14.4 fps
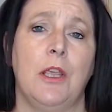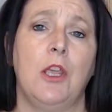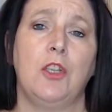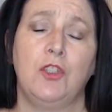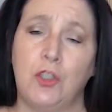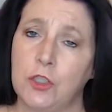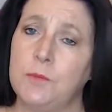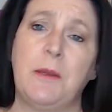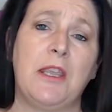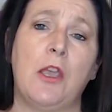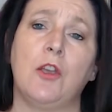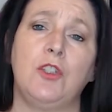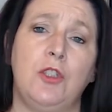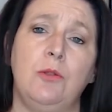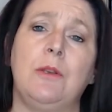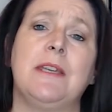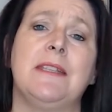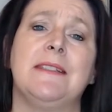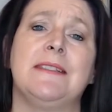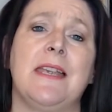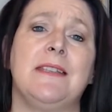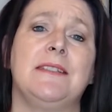just because you
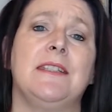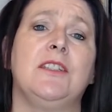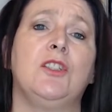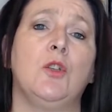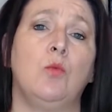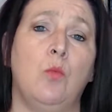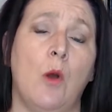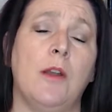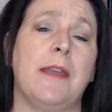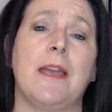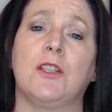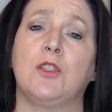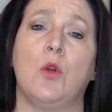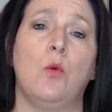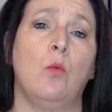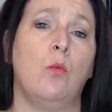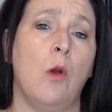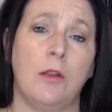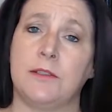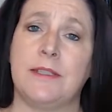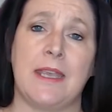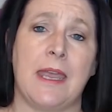consented to one act
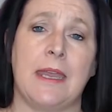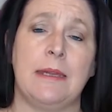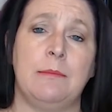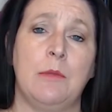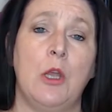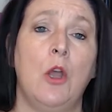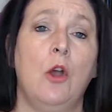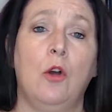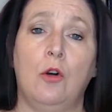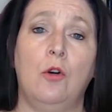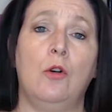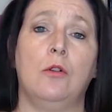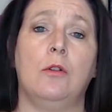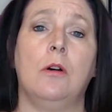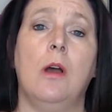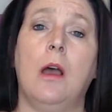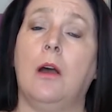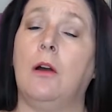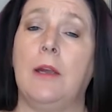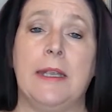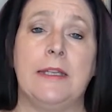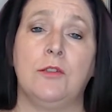one time or
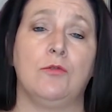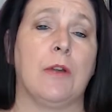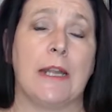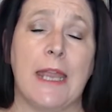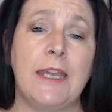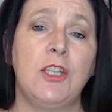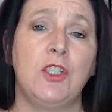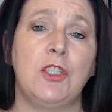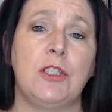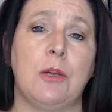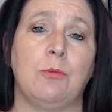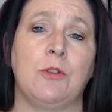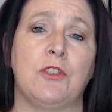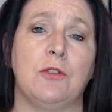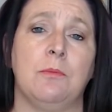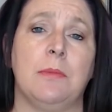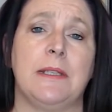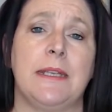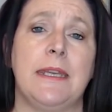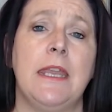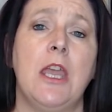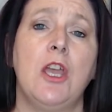are in a relationship with
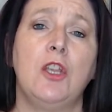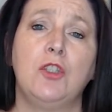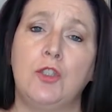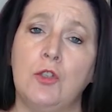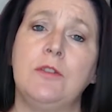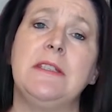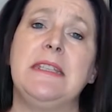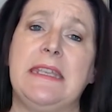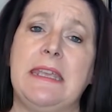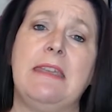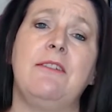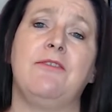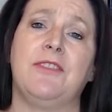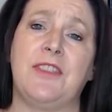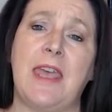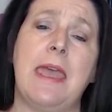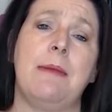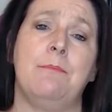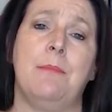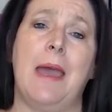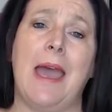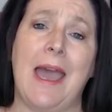somebody doesn't give
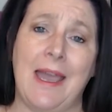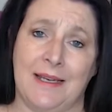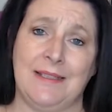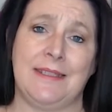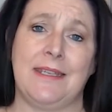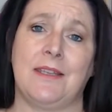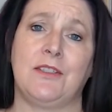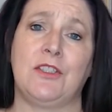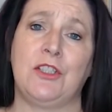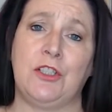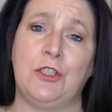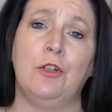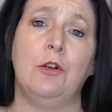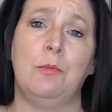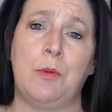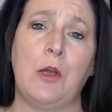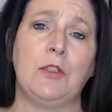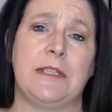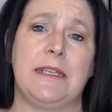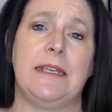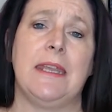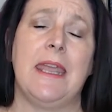them access to your
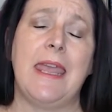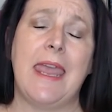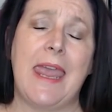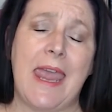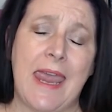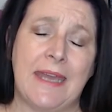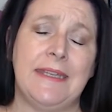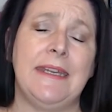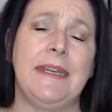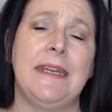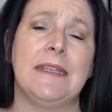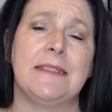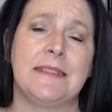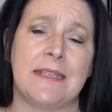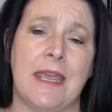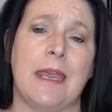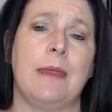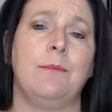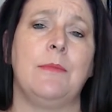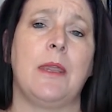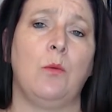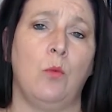body any
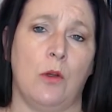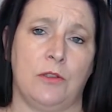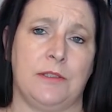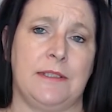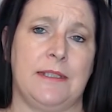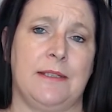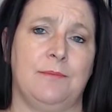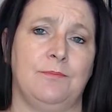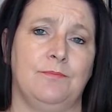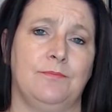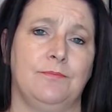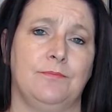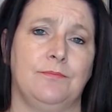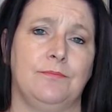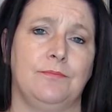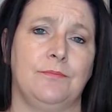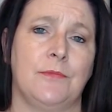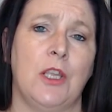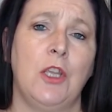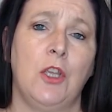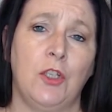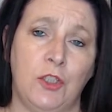time they want it.
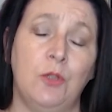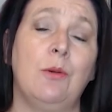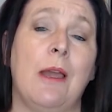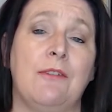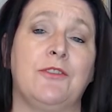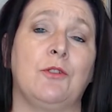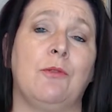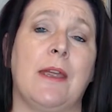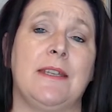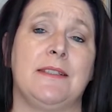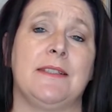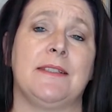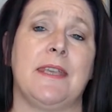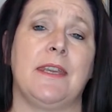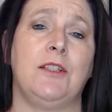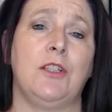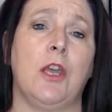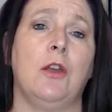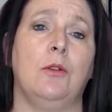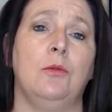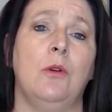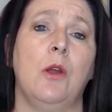You have the right to say
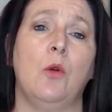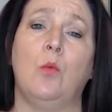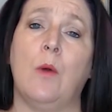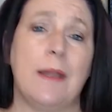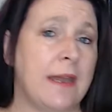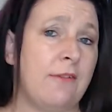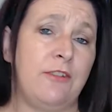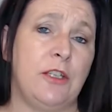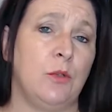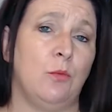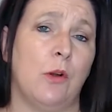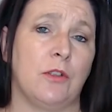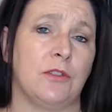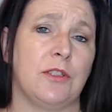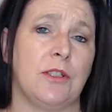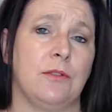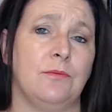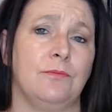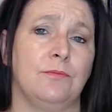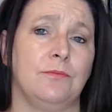no whenever you want to.